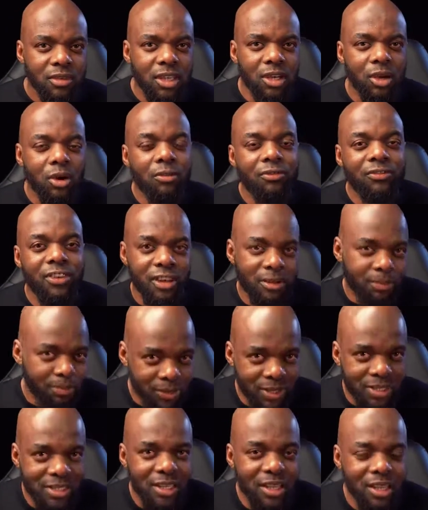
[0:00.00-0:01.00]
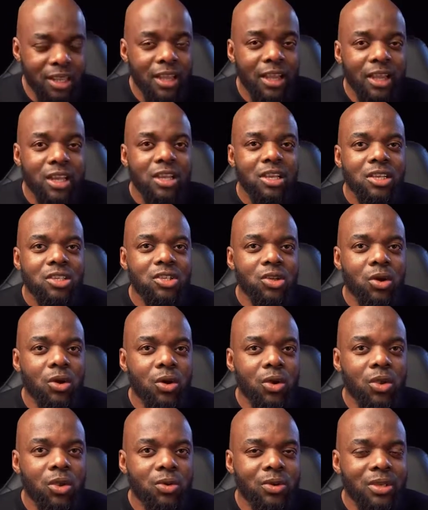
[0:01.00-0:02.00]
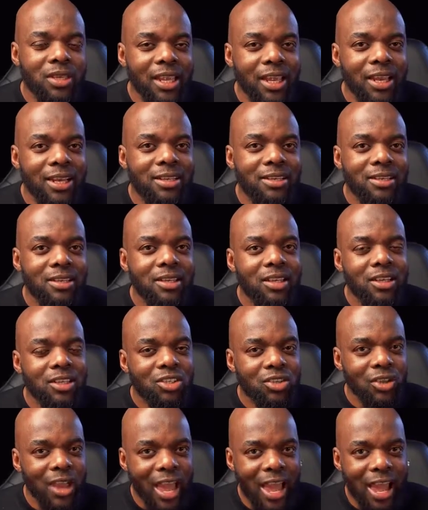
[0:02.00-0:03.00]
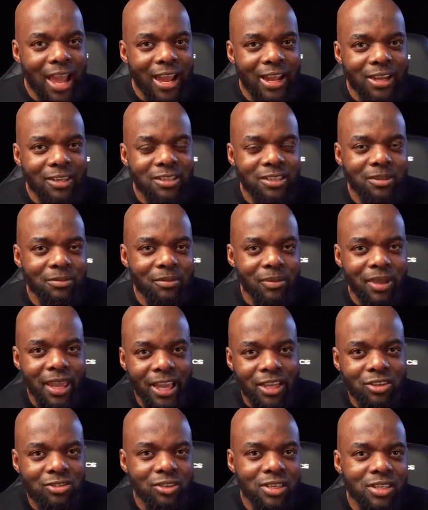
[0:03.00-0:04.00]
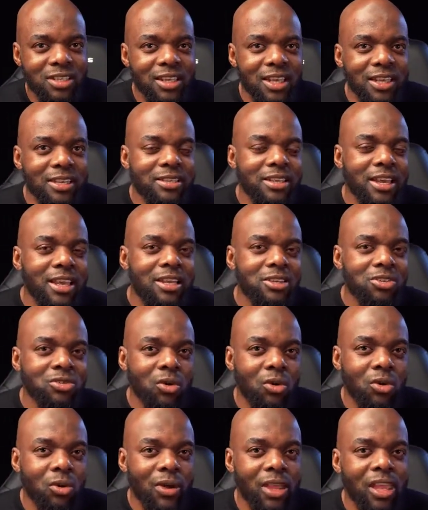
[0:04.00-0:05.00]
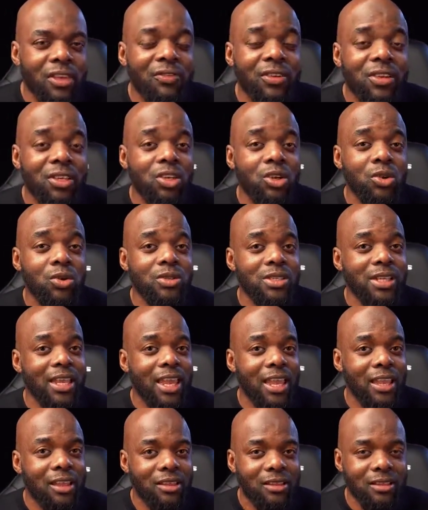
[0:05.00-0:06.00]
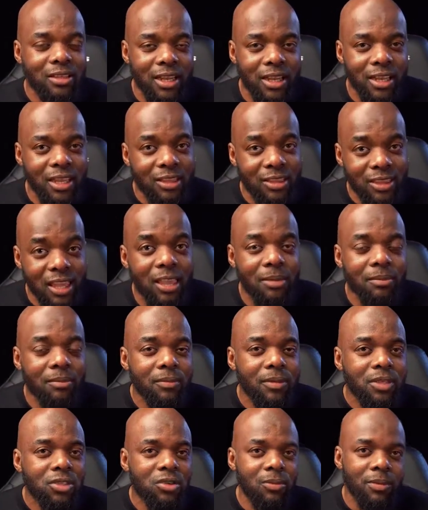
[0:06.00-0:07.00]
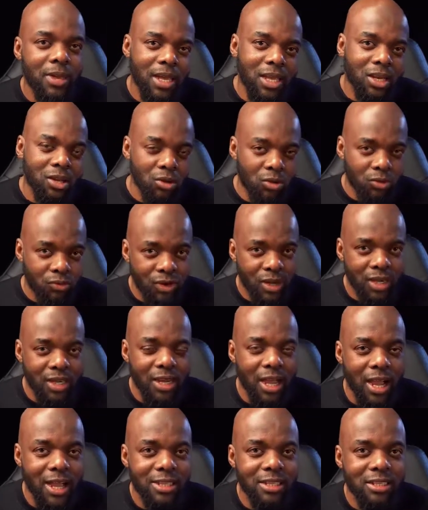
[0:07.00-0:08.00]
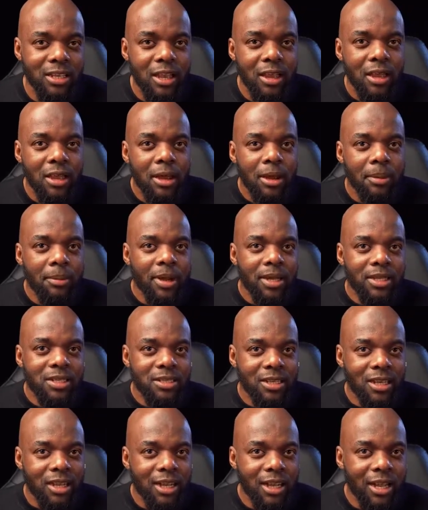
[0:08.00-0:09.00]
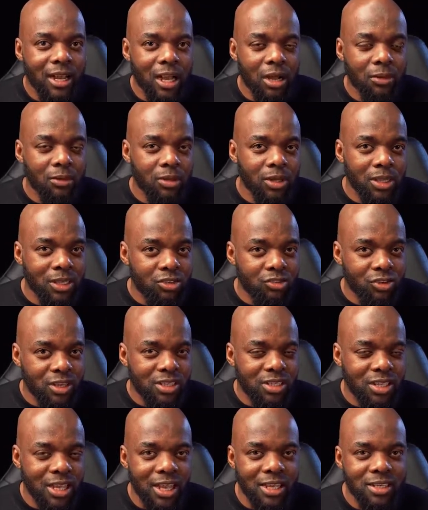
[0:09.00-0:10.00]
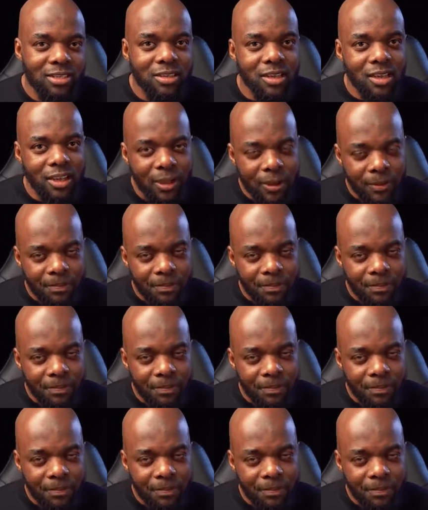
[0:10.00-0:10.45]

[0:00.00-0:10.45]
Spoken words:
very pretty. So you'd need to add some extra CSS or even use a theme to make it look really nice. But I will address that